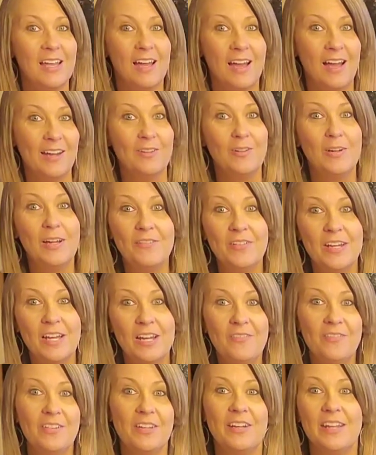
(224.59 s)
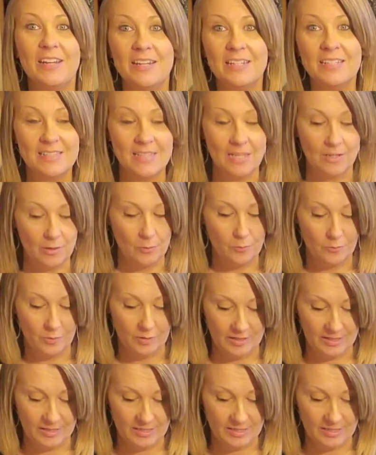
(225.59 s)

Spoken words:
I don't have an oven, and it sounded really